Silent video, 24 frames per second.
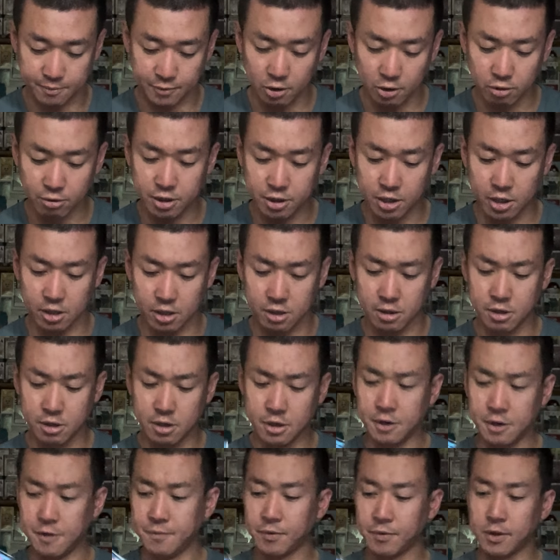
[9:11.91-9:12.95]
Oh, yeah.
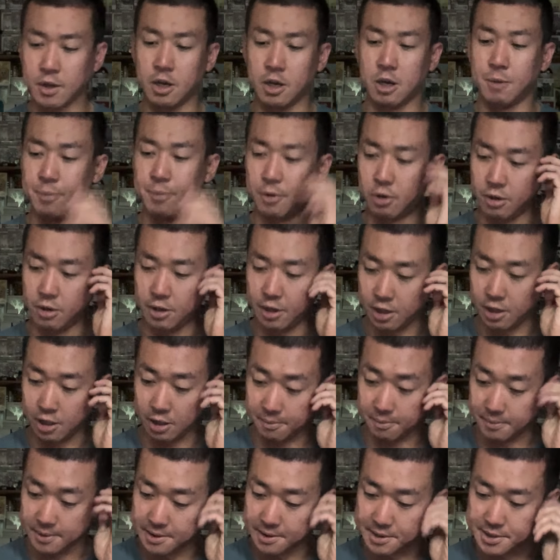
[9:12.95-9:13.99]
I bought, when